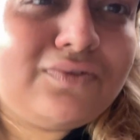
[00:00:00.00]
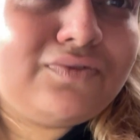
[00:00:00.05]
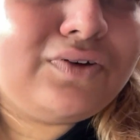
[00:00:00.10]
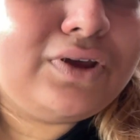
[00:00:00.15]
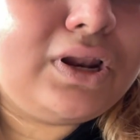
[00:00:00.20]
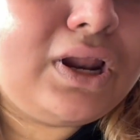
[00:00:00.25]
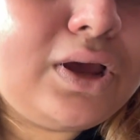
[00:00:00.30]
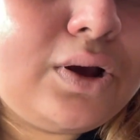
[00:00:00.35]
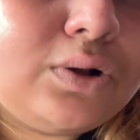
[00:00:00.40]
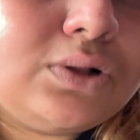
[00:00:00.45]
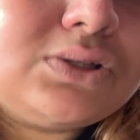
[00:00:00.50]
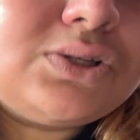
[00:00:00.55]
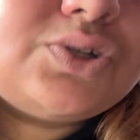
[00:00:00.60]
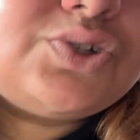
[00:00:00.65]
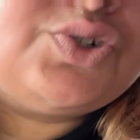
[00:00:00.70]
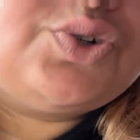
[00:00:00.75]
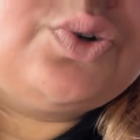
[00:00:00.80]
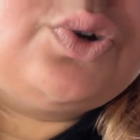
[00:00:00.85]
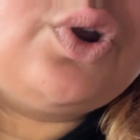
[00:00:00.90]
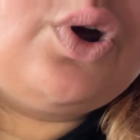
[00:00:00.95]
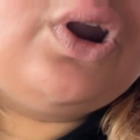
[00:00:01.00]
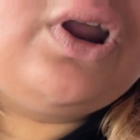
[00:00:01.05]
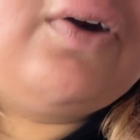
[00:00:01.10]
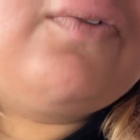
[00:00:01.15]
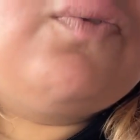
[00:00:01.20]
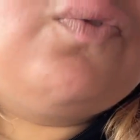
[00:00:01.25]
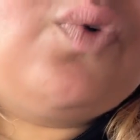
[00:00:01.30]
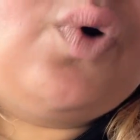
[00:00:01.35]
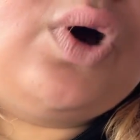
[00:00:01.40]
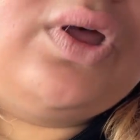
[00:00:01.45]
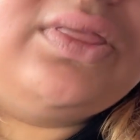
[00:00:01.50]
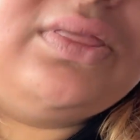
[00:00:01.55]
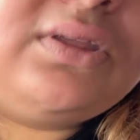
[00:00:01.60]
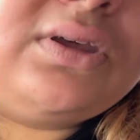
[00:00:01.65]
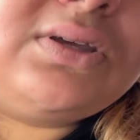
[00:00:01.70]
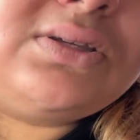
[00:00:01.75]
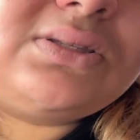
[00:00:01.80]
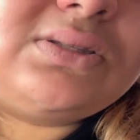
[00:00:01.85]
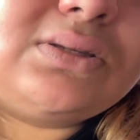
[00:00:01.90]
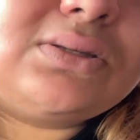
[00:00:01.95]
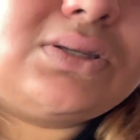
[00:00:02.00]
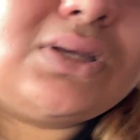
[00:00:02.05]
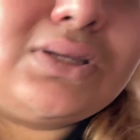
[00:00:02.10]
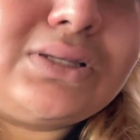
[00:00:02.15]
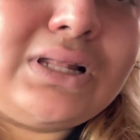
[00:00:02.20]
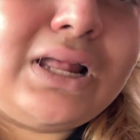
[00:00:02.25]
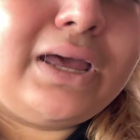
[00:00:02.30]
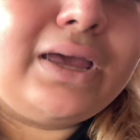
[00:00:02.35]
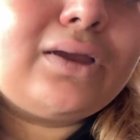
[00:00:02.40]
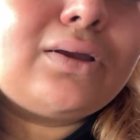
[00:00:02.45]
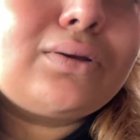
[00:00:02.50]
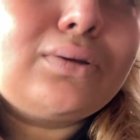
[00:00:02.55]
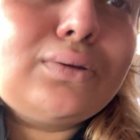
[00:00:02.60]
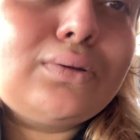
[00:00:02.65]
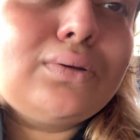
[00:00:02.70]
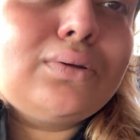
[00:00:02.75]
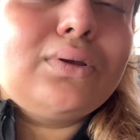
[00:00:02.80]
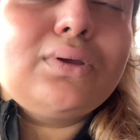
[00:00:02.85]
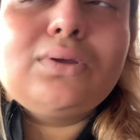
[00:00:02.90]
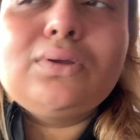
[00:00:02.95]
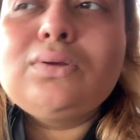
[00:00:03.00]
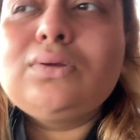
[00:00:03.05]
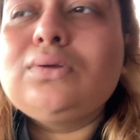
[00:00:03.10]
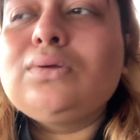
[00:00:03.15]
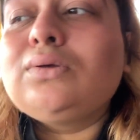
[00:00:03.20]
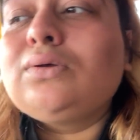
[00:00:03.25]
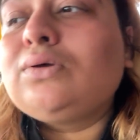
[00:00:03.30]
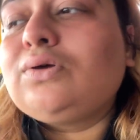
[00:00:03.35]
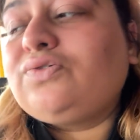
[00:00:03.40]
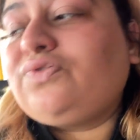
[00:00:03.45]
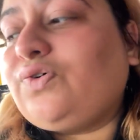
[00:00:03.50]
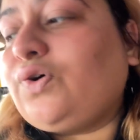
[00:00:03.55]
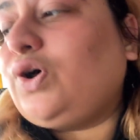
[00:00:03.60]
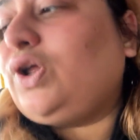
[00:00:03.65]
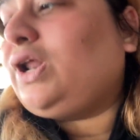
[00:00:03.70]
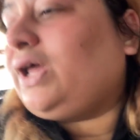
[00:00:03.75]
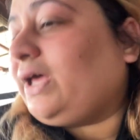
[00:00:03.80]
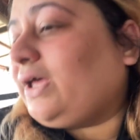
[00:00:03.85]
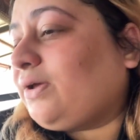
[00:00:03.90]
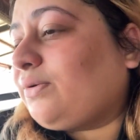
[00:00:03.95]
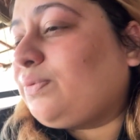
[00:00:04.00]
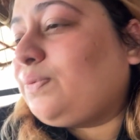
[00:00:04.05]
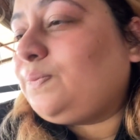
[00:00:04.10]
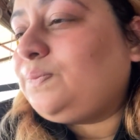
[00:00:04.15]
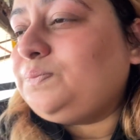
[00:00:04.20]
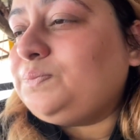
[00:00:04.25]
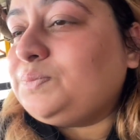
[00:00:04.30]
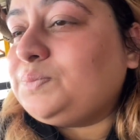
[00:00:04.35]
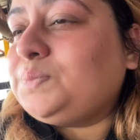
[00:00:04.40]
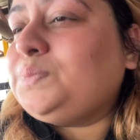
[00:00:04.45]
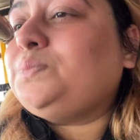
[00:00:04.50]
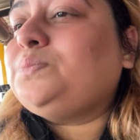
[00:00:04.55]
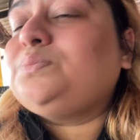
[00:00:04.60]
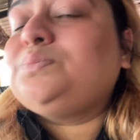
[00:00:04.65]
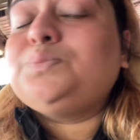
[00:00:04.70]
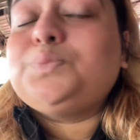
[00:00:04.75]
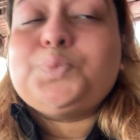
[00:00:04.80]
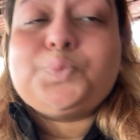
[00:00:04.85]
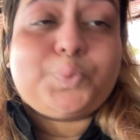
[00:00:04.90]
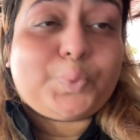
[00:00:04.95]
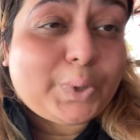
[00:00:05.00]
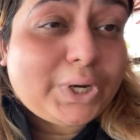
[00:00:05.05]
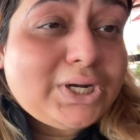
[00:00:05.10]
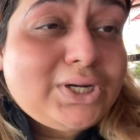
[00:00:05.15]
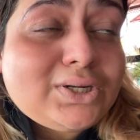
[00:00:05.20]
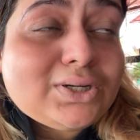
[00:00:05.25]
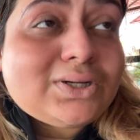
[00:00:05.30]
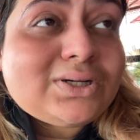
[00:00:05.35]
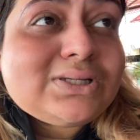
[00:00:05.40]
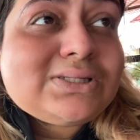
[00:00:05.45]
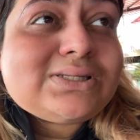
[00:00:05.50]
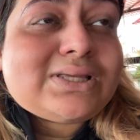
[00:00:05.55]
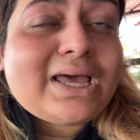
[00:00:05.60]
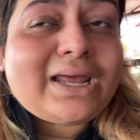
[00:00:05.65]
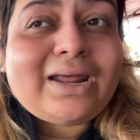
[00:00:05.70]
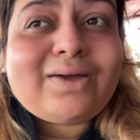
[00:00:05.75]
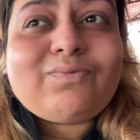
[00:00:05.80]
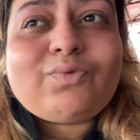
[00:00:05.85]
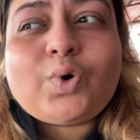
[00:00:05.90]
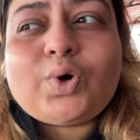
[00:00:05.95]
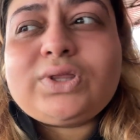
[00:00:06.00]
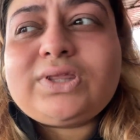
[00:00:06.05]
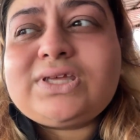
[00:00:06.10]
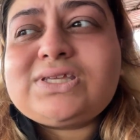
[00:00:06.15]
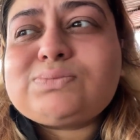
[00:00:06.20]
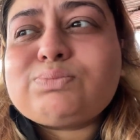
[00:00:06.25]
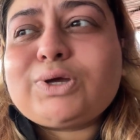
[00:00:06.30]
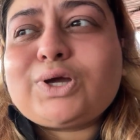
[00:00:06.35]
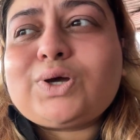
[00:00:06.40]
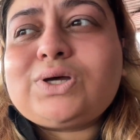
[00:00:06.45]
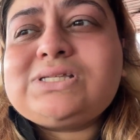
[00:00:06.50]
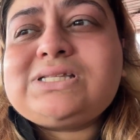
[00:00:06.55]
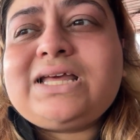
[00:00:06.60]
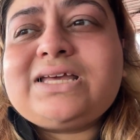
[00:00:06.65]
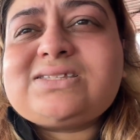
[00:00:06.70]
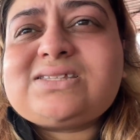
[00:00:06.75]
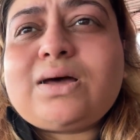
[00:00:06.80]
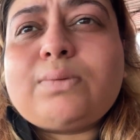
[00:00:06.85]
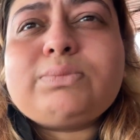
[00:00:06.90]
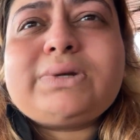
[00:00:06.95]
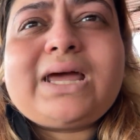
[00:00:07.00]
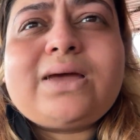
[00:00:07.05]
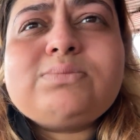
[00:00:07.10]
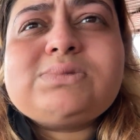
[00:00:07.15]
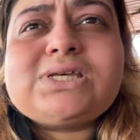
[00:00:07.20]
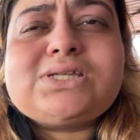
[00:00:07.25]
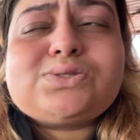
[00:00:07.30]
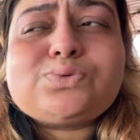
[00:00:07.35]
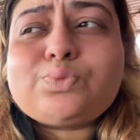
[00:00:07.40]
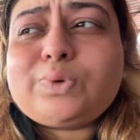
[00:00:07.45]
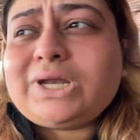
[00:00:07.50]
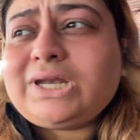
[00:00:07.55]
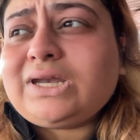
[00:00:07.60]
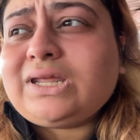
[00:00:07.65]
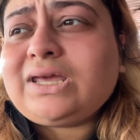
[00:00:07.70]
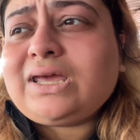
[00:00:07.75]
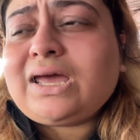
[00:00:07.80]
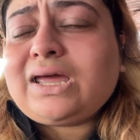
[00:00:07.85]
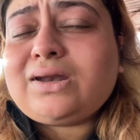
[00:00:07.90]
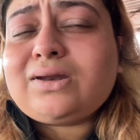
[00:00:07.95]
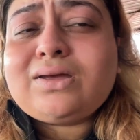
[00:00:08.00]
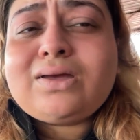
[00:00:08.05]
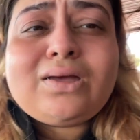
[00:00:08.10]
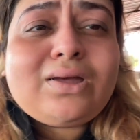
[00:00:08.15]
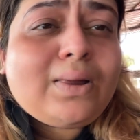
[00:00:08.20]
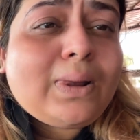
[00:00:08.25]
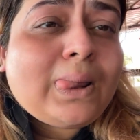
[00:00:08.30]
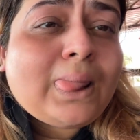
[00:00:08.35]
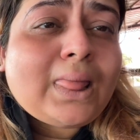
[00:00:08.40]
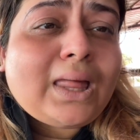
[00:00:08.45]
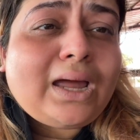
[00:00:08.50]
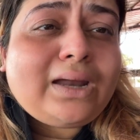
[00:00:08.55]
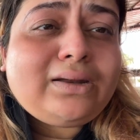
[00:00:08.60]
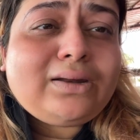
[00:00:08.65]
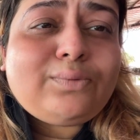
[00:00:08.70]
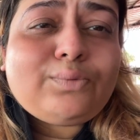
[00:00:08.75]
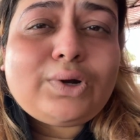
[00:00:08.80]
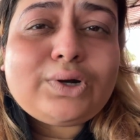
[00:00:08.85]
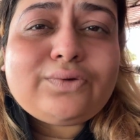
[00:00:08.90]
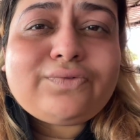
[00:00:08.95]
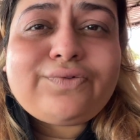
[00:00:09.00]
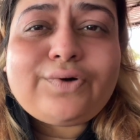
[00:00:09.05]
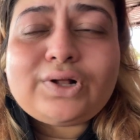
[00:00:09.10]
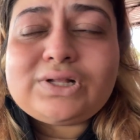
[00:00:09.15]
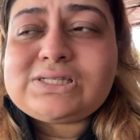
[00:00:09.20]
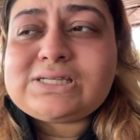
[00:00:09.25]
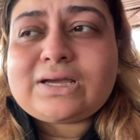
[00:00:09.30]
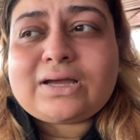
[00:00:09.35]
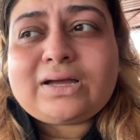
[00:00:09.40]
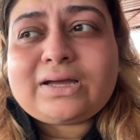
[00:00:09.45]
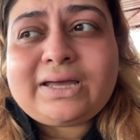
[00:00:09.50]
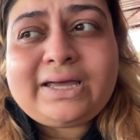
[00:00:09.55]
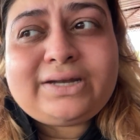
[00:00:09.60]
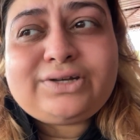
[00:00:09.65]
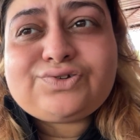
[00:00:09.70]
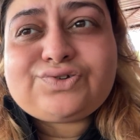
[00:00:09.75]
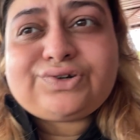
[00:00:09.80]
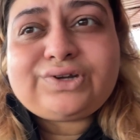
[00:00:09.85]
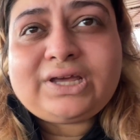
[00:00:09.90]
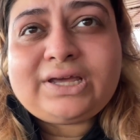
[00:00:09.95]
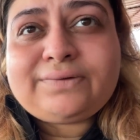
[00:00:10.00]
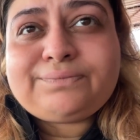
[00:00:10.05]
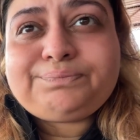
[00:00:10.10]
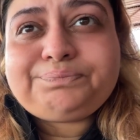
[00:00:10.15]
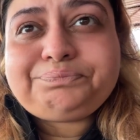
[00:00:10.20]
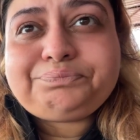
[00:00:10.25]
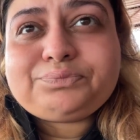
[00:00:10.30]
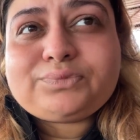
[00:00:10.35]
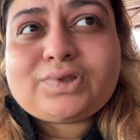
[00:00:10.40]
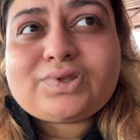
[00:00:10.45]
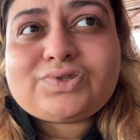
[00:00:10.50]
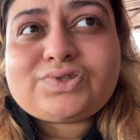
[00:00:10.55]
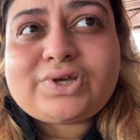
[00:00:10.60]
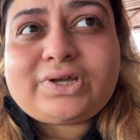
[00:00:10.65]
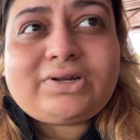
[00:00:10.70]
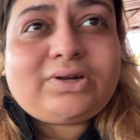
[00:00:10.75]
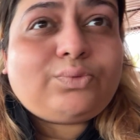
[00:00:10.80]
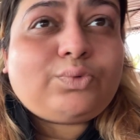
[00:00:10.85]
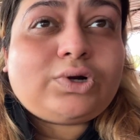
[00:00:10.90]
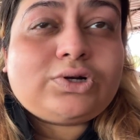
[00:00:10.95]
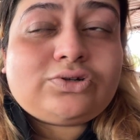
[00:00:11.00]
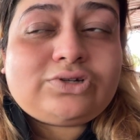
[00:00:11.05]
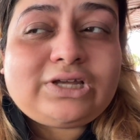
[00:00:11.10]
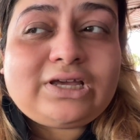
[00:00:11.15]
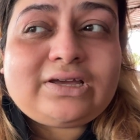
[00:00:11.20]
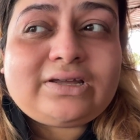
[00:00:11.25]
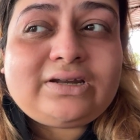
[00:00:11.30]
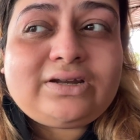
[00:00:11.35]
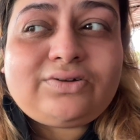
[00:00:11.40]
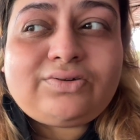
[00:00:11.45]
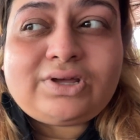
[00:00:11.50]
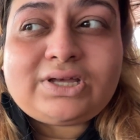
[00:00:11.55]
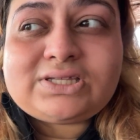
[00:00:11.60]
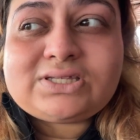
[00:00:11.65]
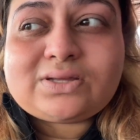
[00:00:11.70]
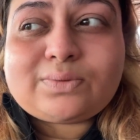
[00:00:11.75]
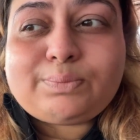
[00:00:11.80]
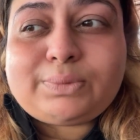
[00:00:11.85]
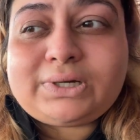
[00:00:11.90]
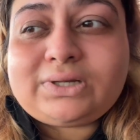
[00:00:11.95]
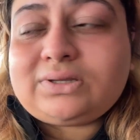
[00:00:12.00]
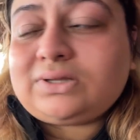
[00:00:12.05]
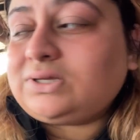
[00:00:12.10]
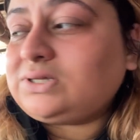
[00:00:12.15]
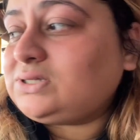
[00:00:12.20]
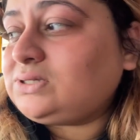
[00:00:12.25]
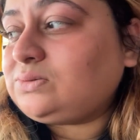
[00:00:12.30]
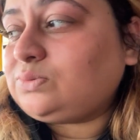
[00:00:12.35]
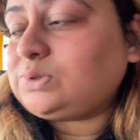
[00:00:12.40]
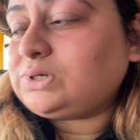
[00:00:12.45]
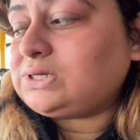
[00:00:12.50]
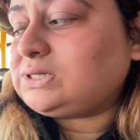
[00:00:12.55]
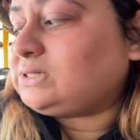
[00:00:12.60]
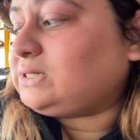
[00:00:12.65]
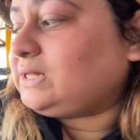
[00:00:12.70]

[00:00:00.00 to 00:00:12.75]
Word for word: feel I also should not have worn this. This is like for like winters, and I wore this because like sometimes it's windy and I didn't want to fall sick again today, so I didn't want to take any risk. But this was